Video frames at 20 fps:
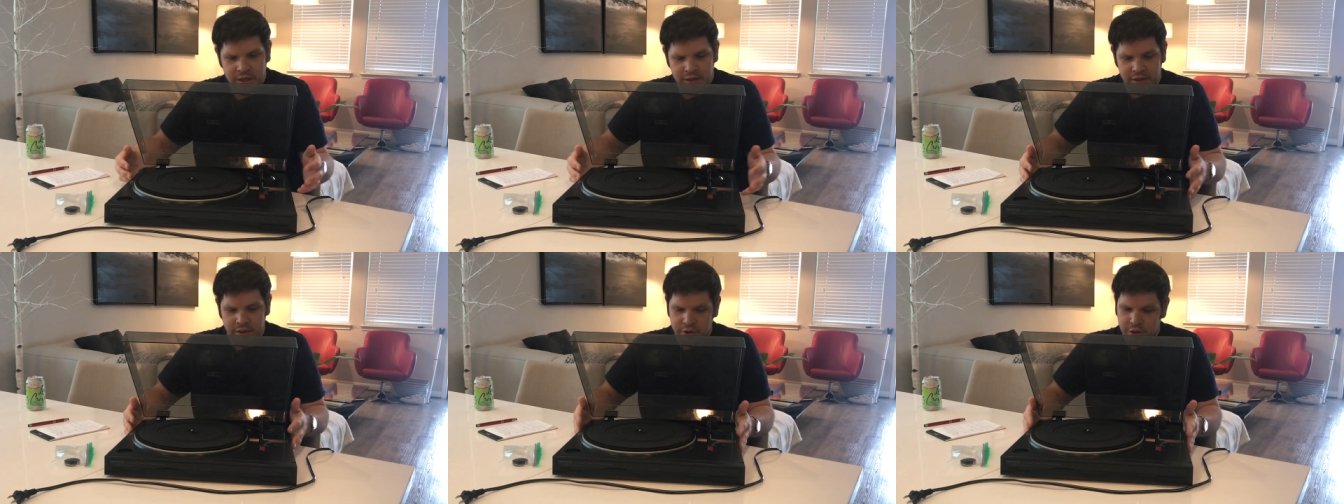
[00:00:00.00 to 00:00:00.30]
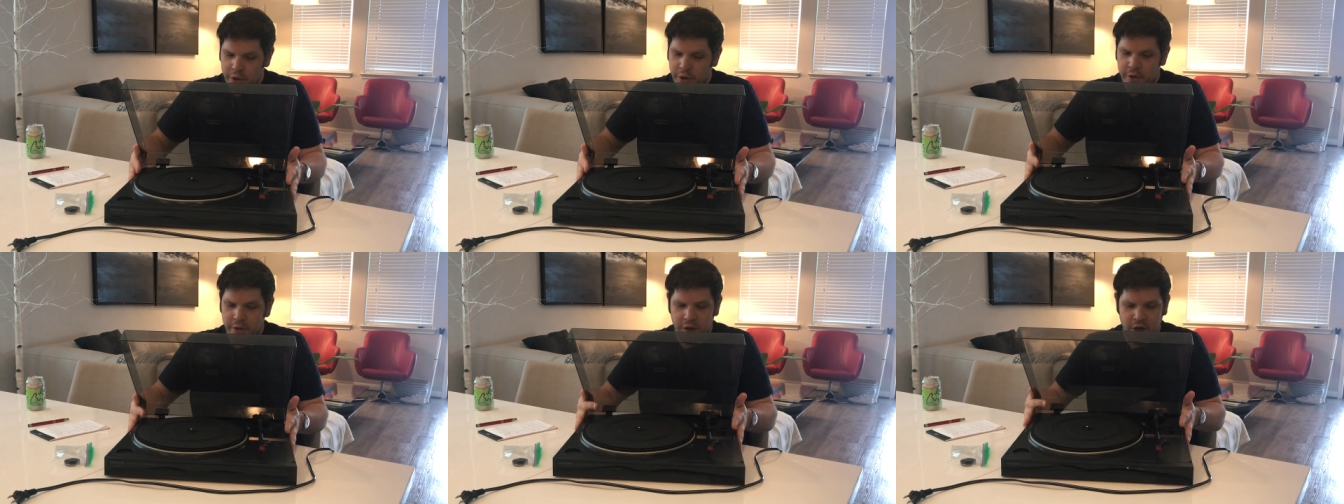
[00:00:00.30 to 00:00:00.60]
The
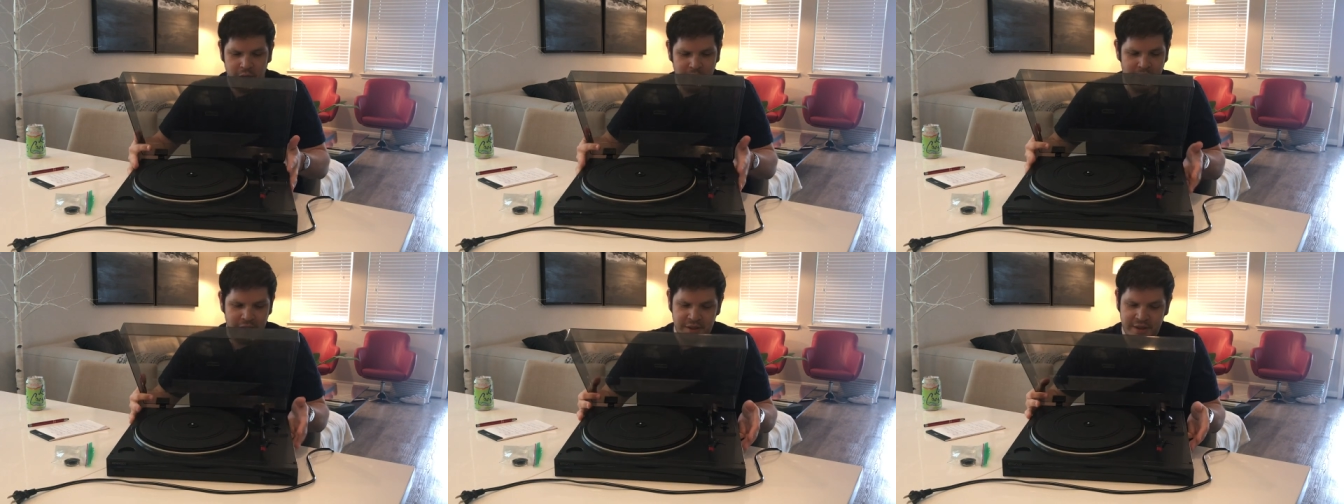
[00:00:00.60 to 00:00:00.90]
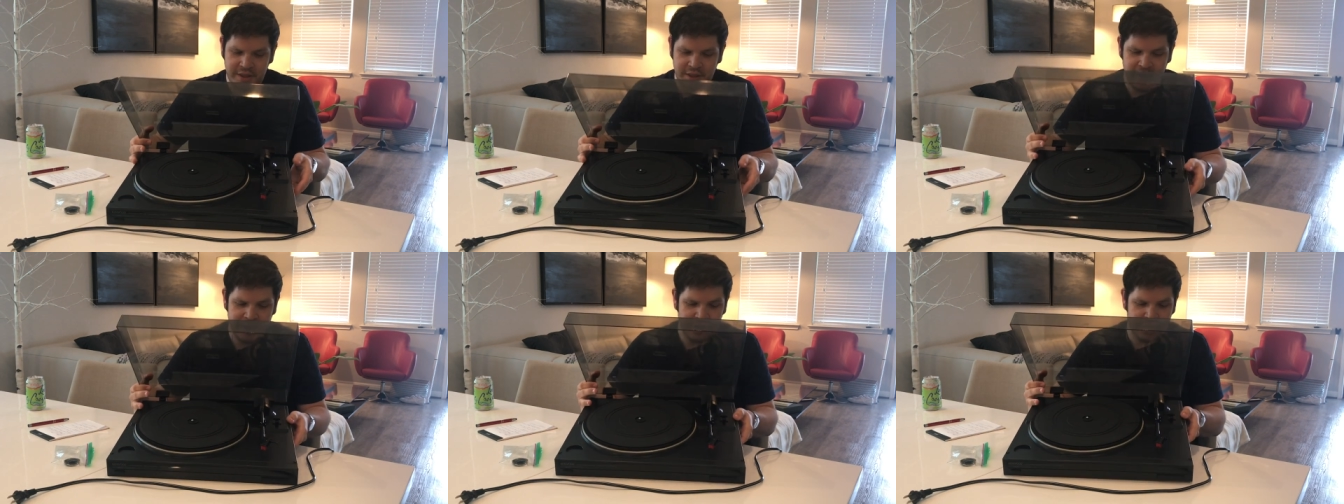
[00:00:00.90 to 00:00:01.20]
tone arm is
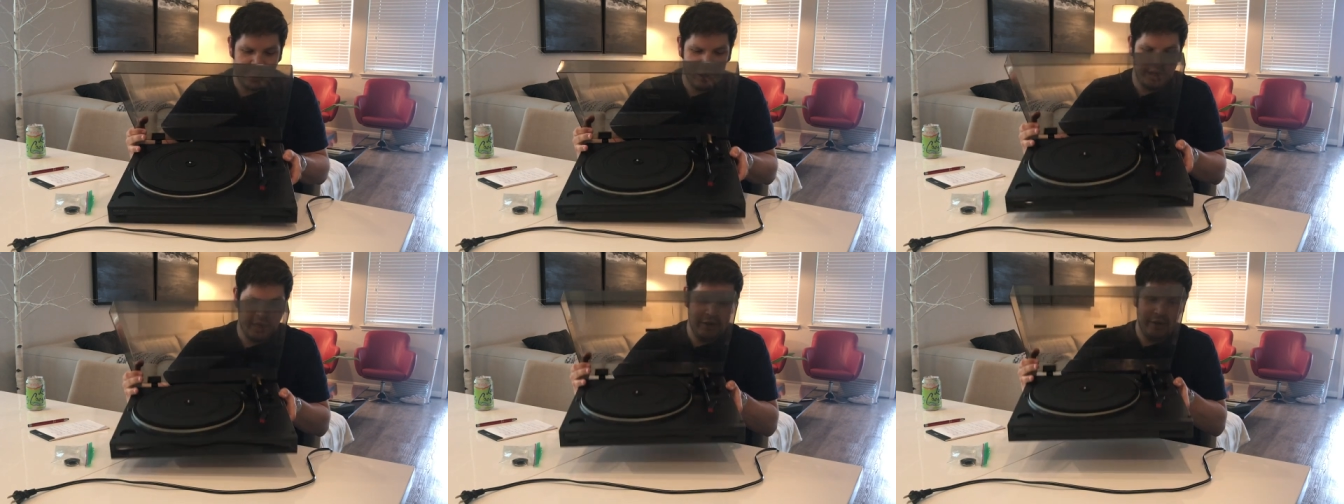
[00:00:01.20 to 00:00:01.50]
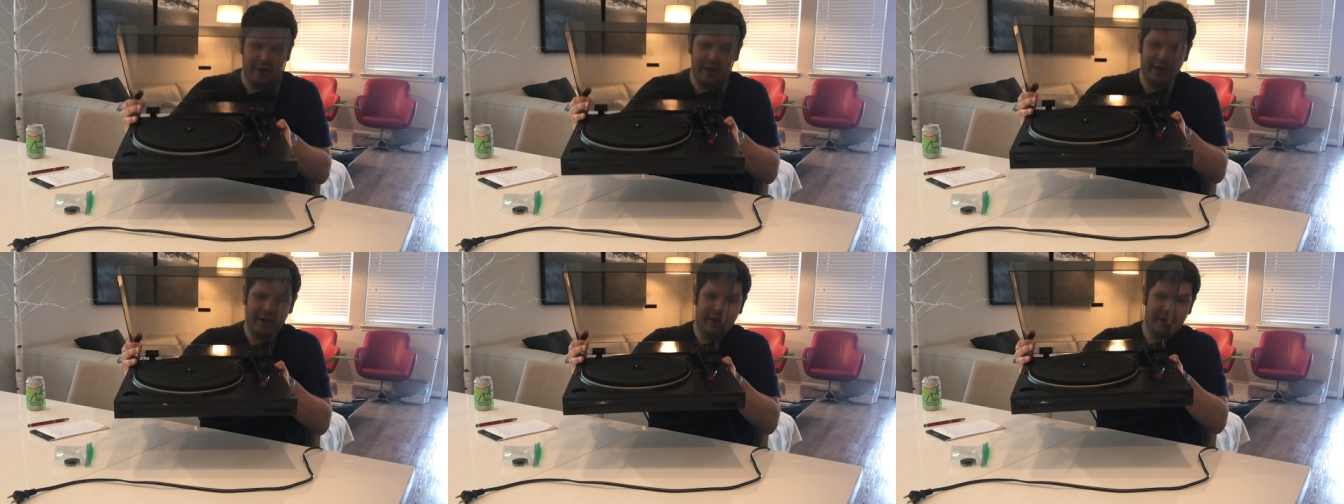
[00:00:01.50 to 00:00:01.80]

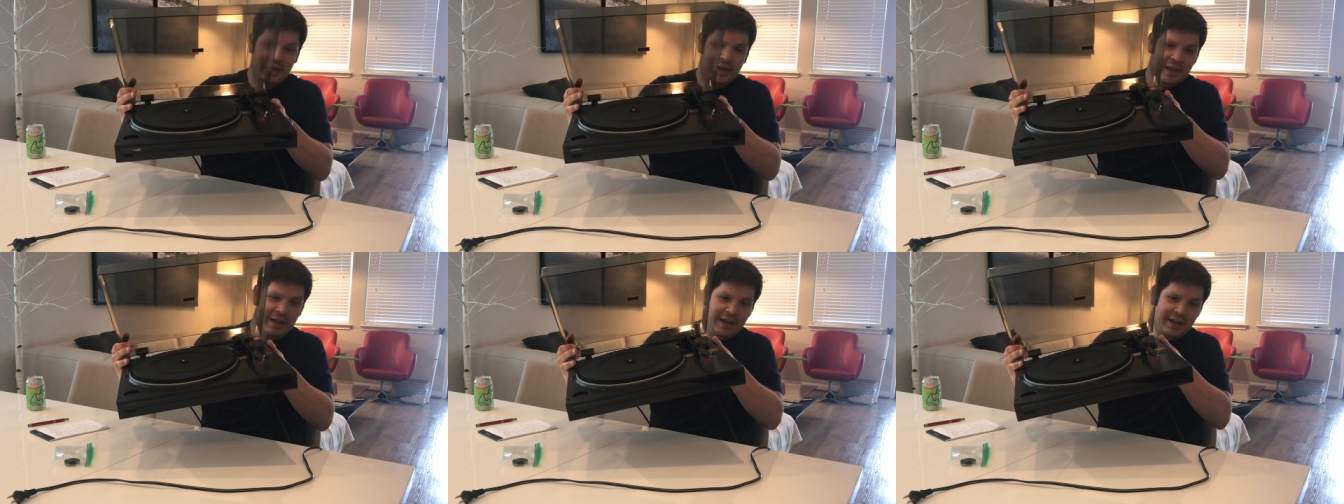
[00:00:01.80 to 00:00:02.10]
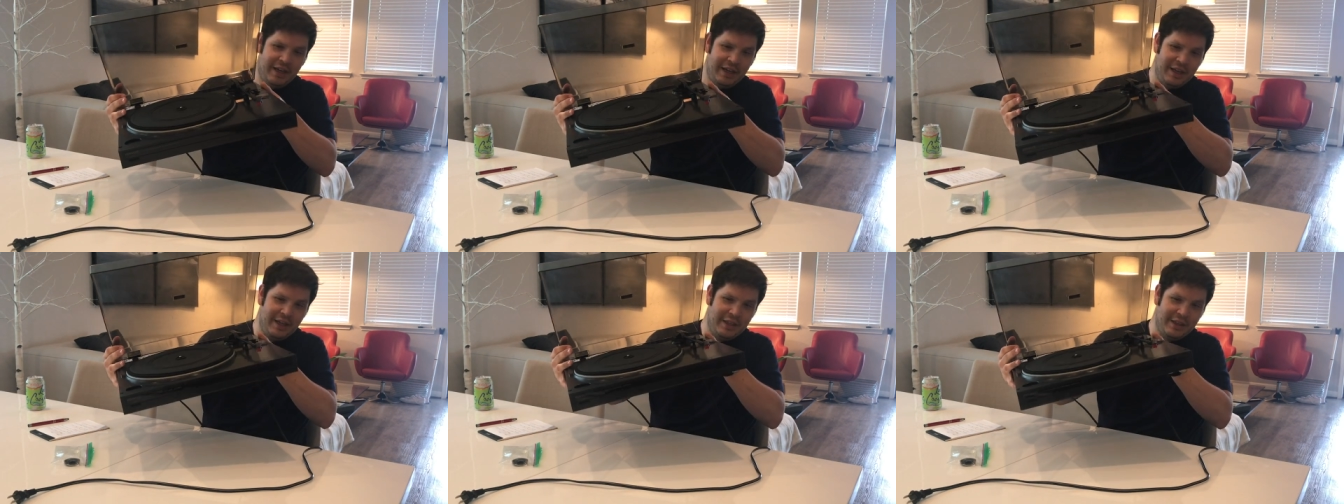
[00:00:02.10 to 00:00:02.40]
stationary
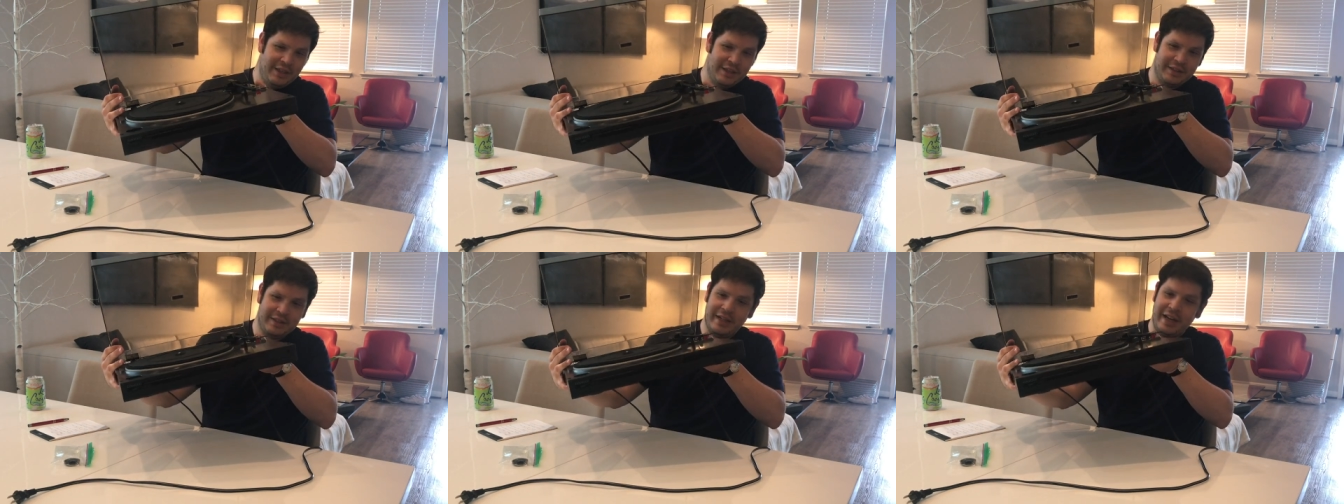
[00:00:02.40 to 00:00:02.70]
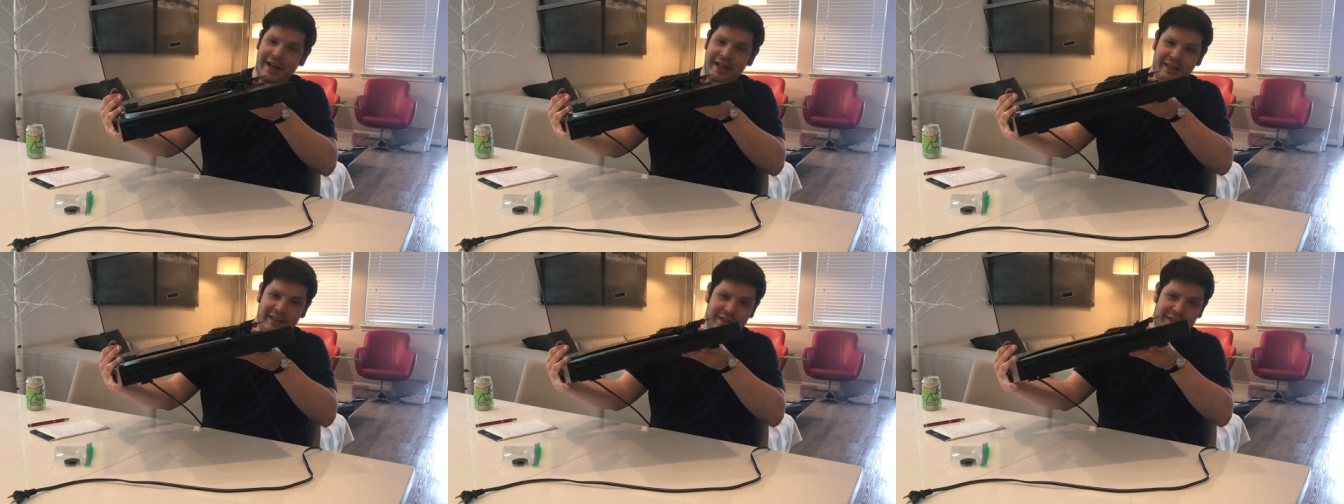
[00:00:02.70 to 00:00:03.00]
the
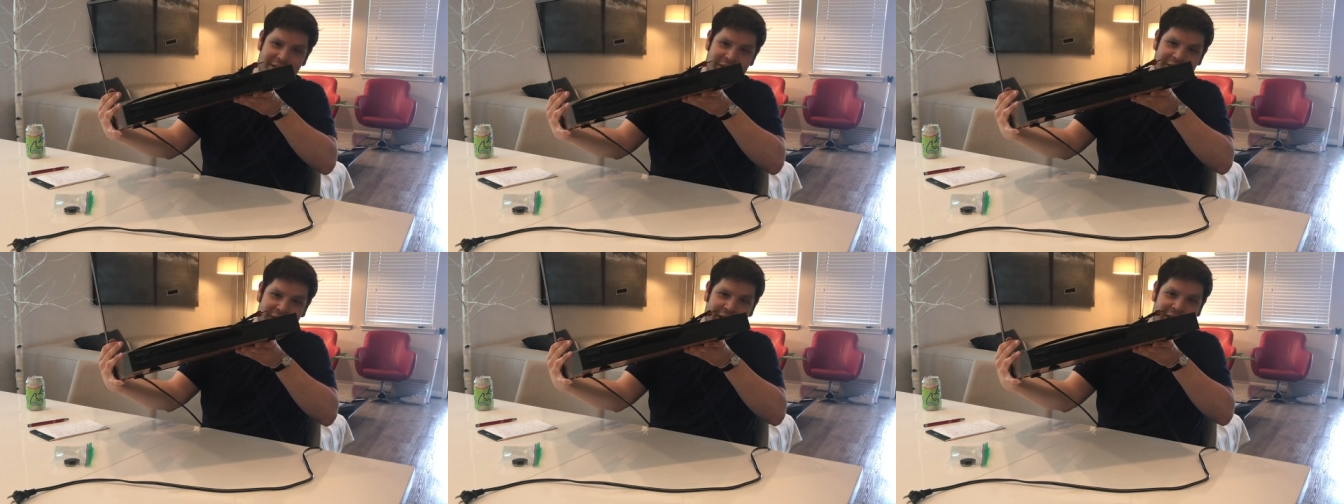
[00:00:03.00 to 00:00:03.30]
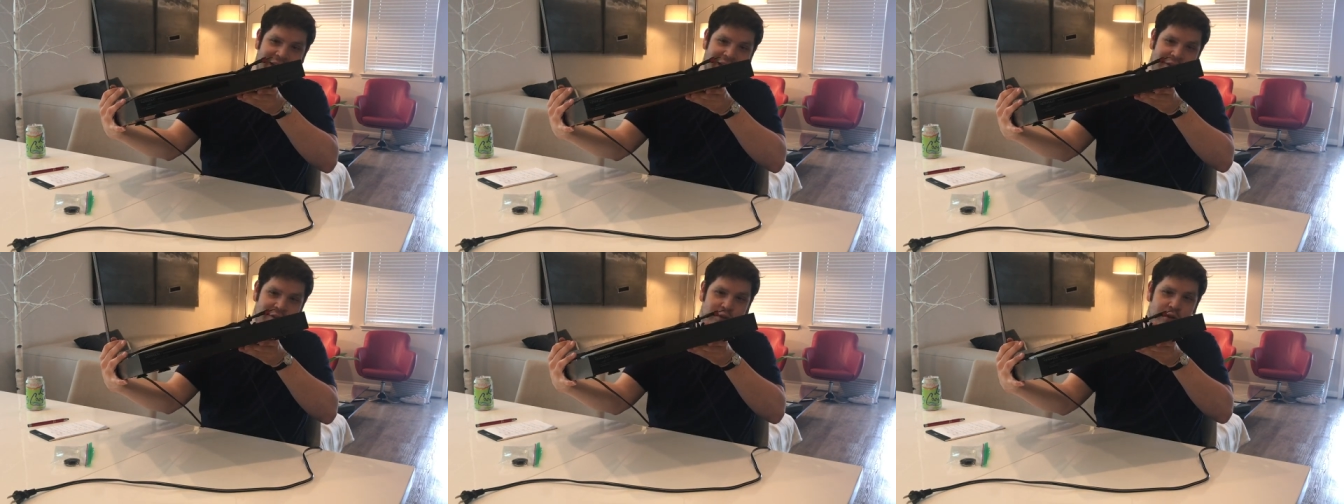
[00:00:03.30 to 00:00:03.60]
stylus is
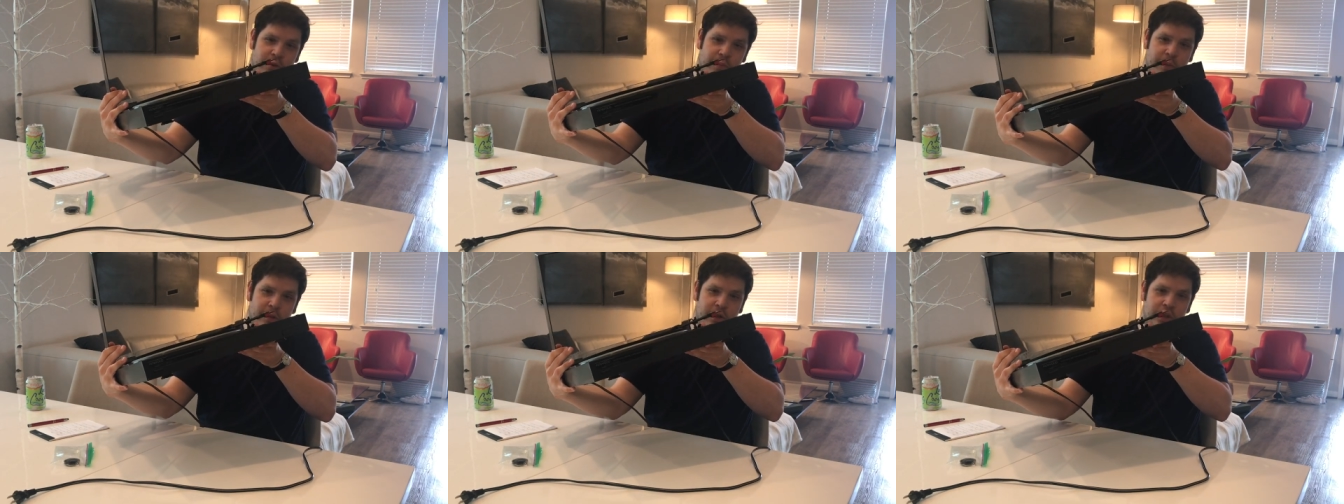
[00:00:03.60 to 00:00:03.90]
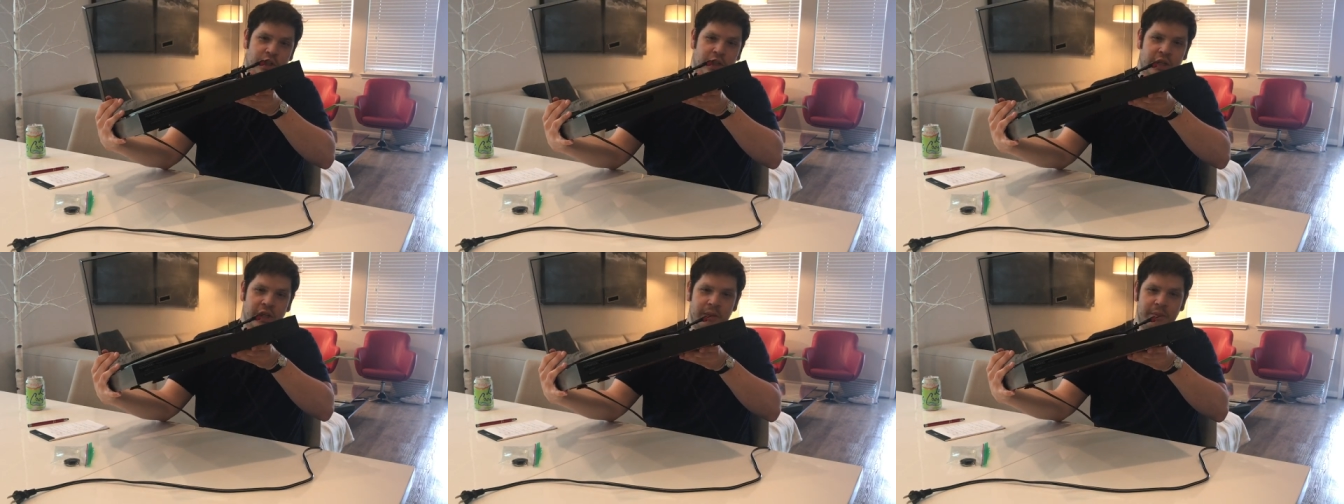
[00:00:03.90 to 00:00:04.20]
like super
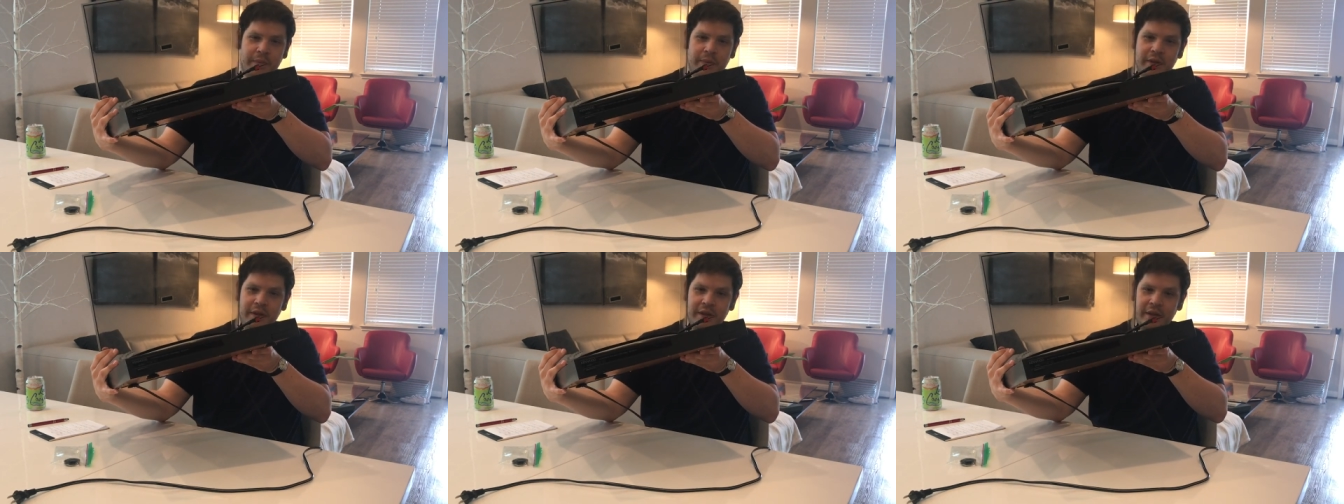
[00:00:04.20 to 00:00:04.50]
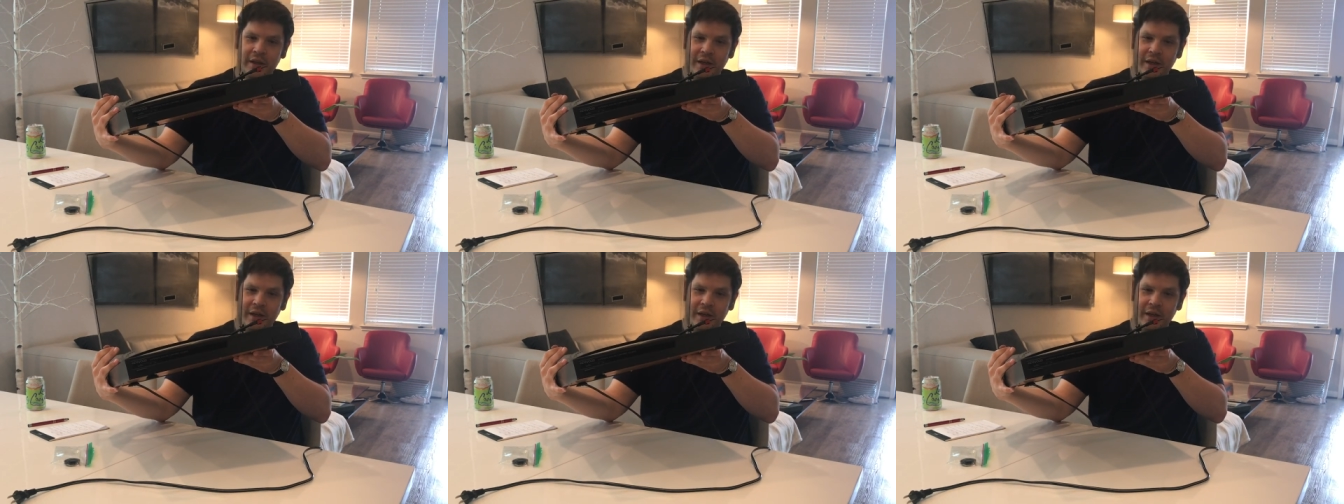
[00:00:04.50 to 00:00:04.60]
cheap.